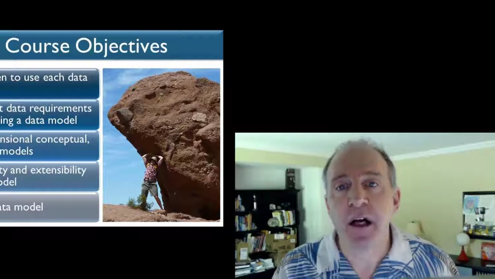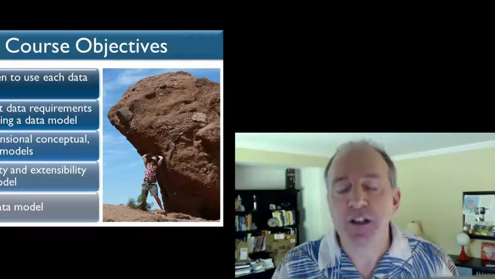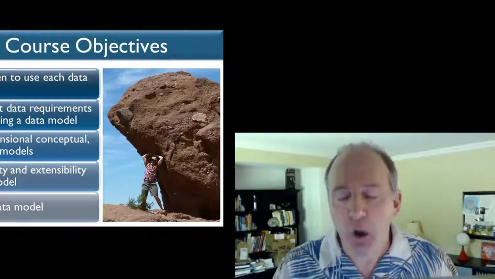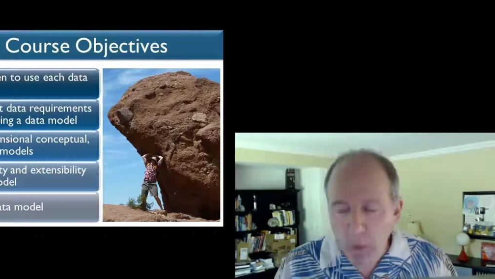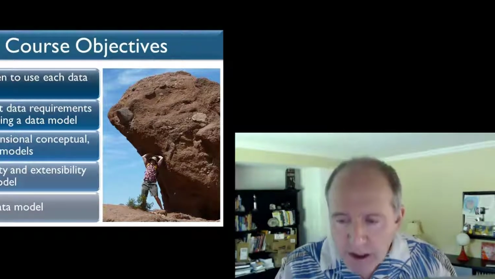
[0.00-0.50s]

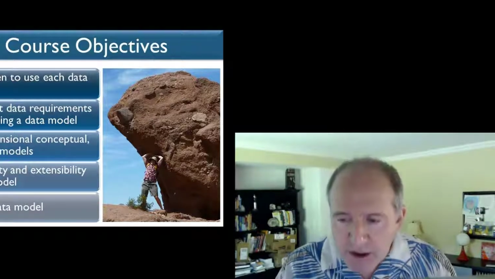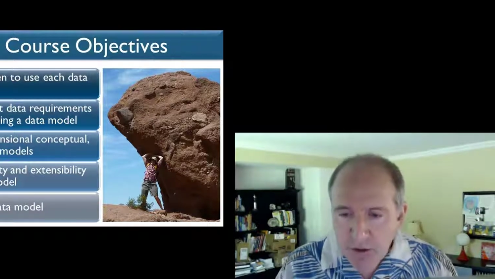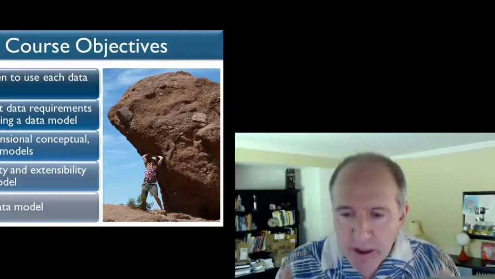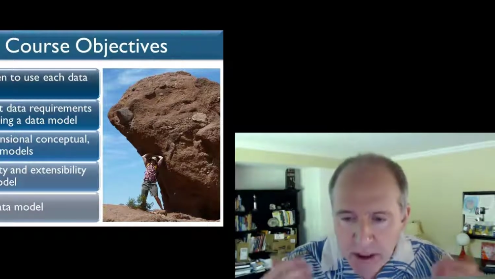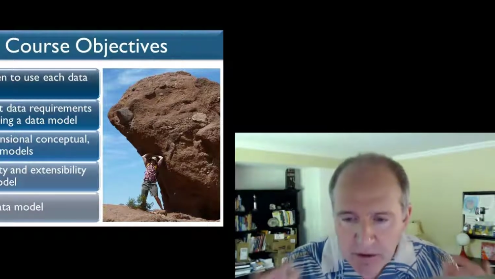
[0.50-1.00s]
So once
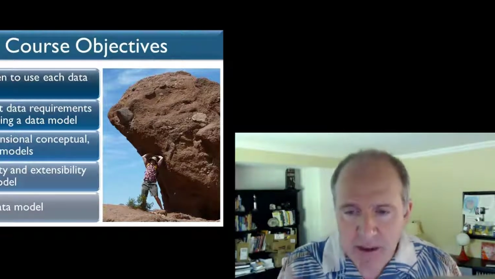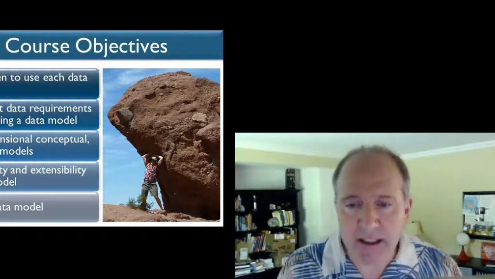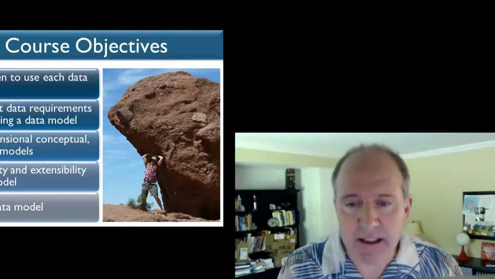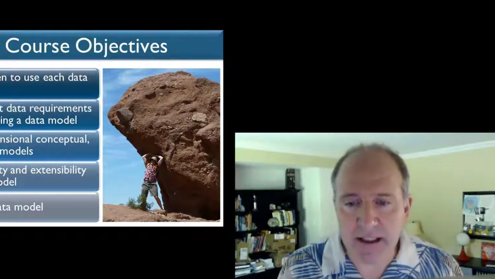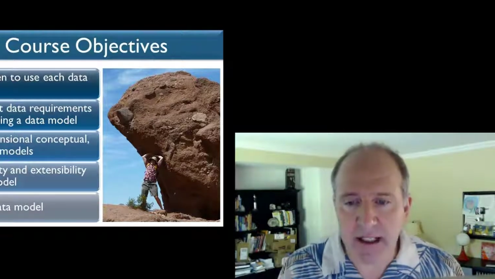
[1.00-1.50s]
we
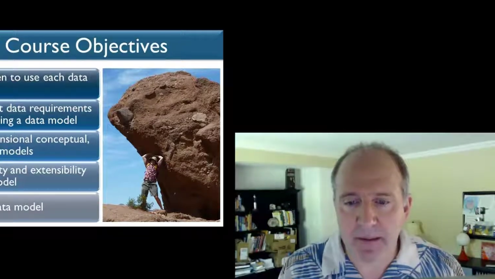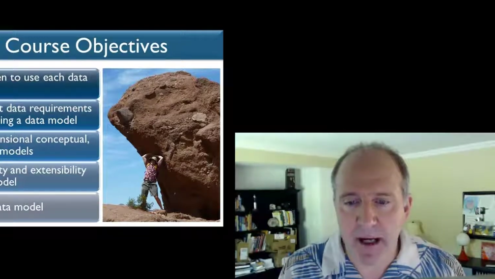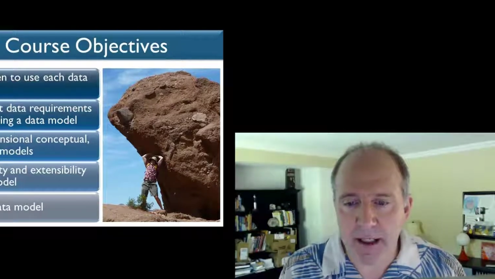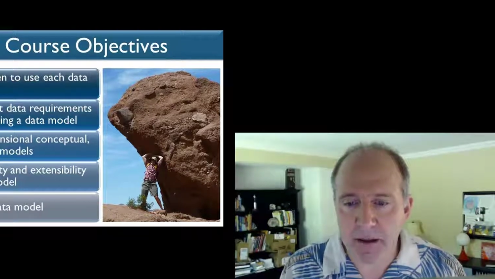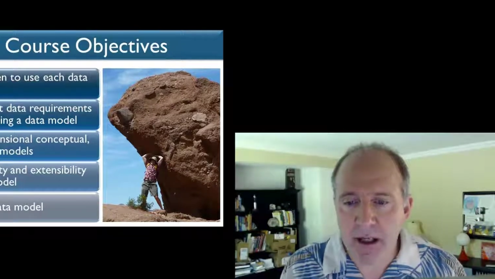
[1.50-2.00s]
create the data
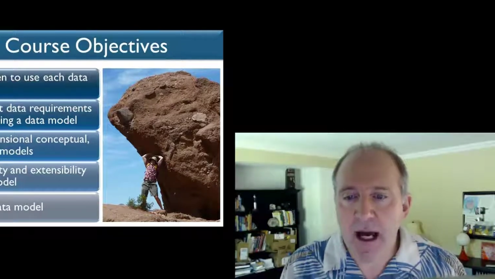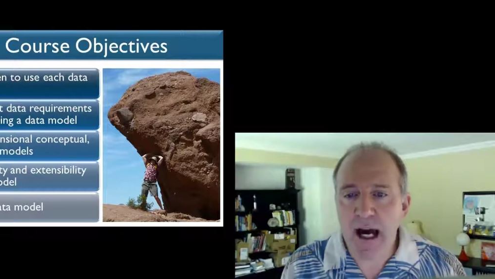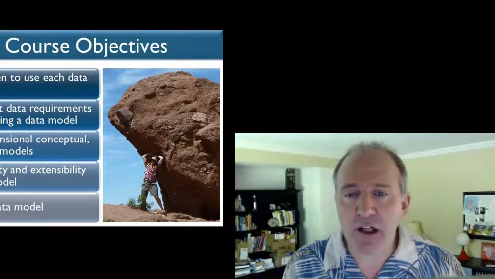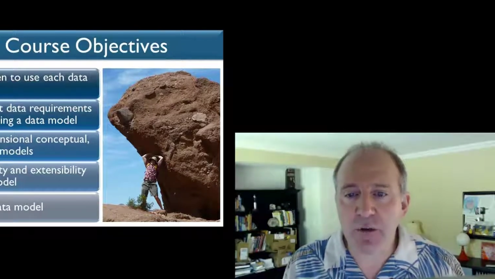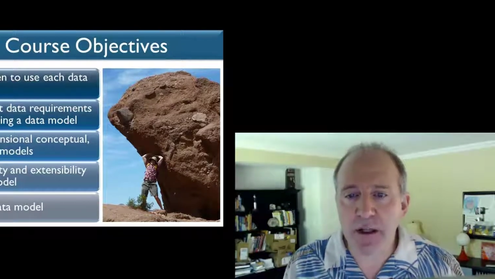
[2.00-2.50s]
model,
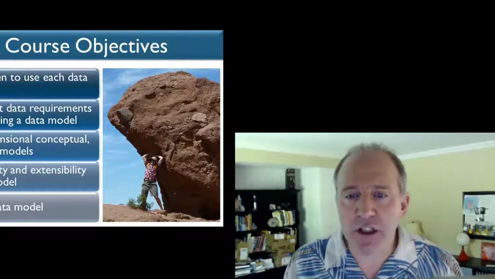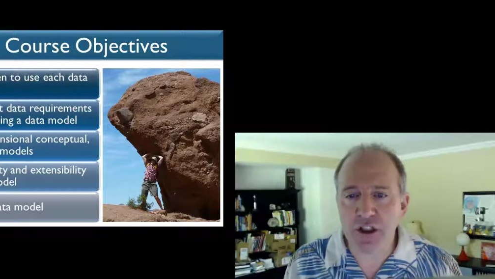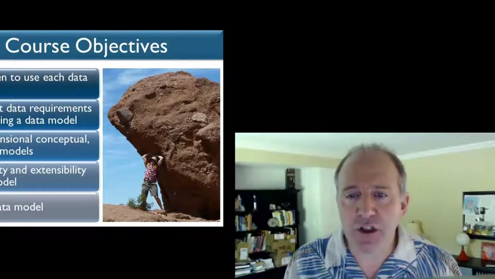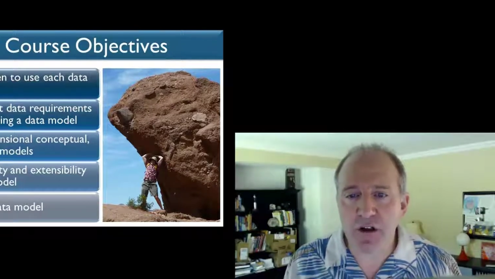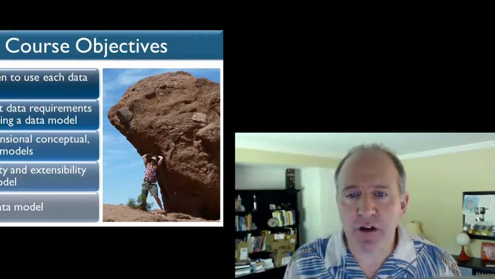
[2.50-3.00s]
how do we
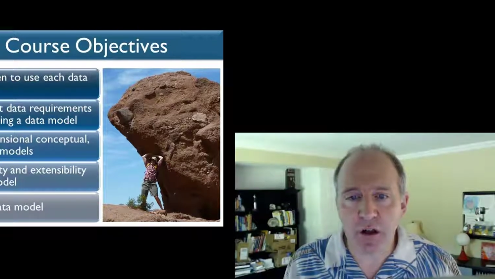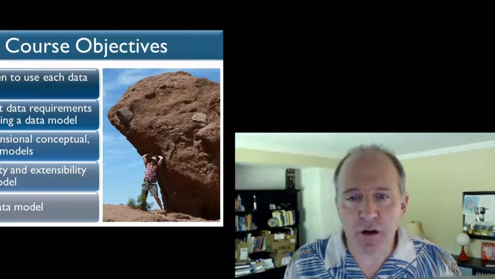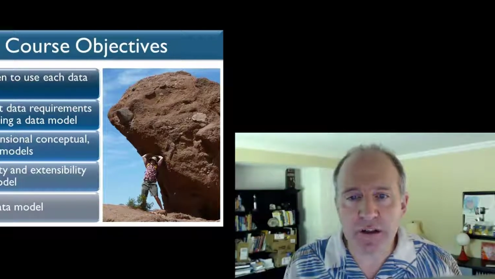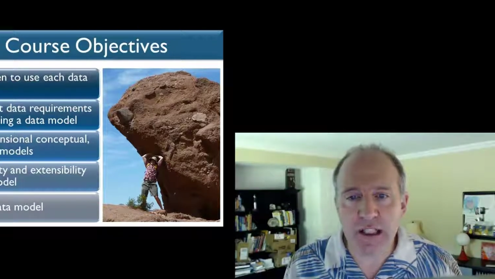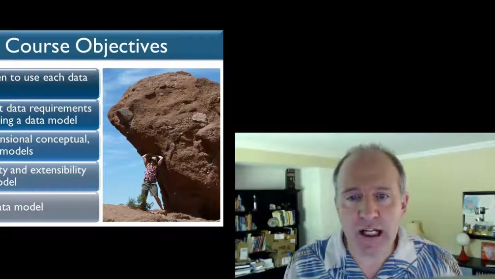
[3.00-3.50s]
ensure
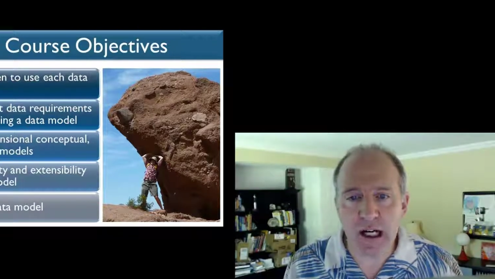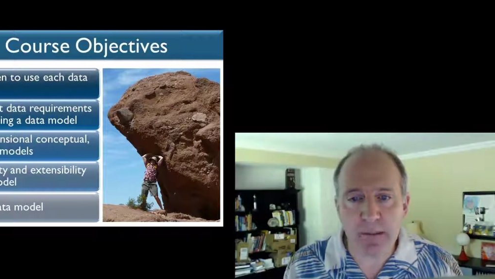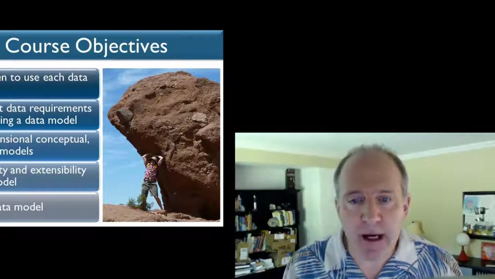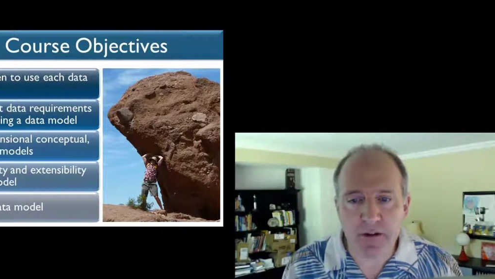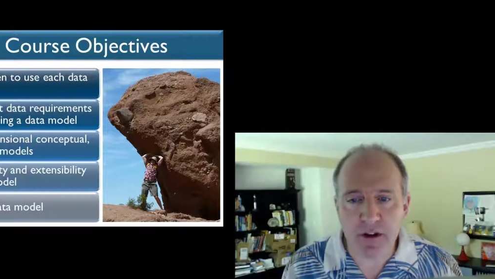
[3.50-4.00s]
those that come
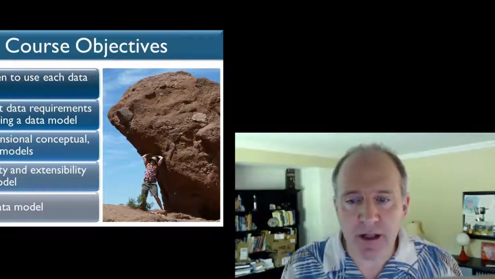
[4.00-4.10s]
after